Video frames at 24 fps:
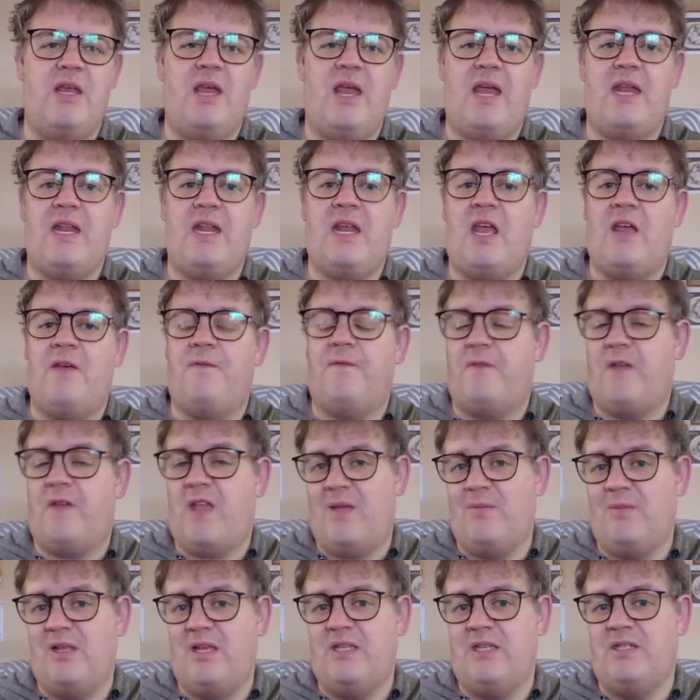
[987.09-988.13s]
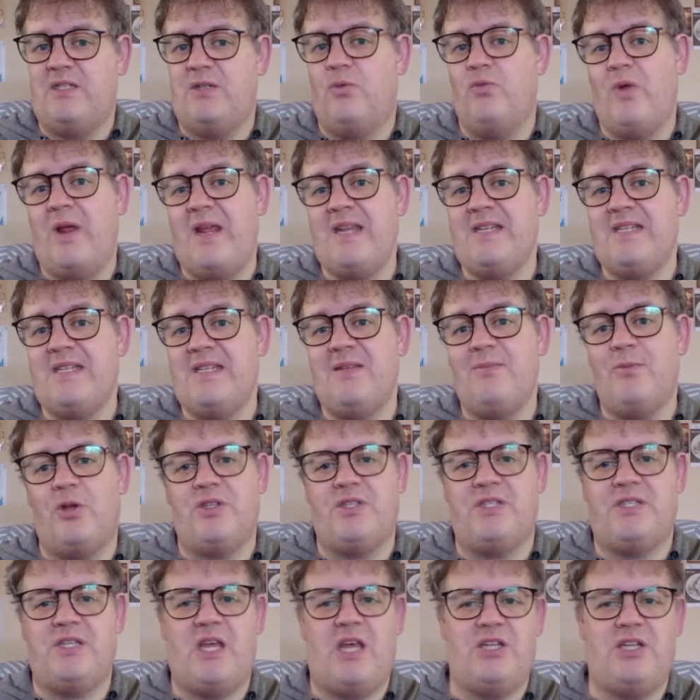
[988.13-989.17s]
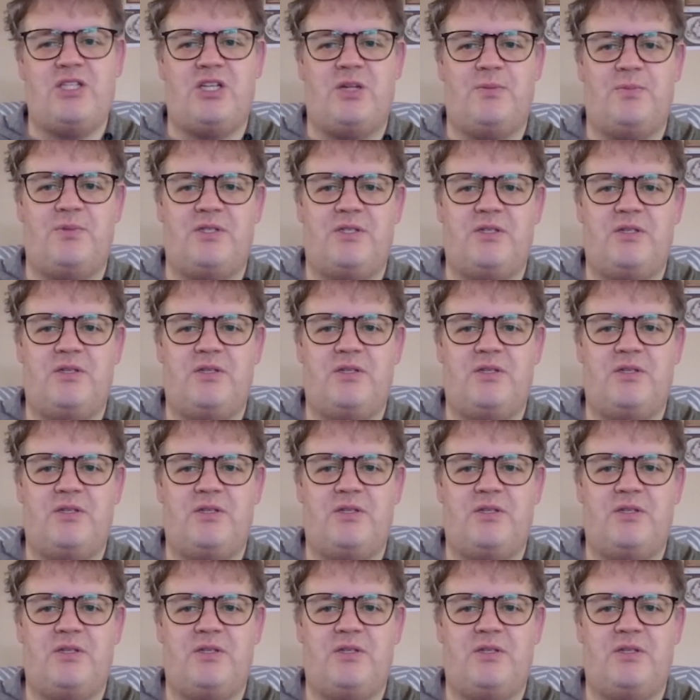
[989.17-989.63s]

and have families, raising them on starships.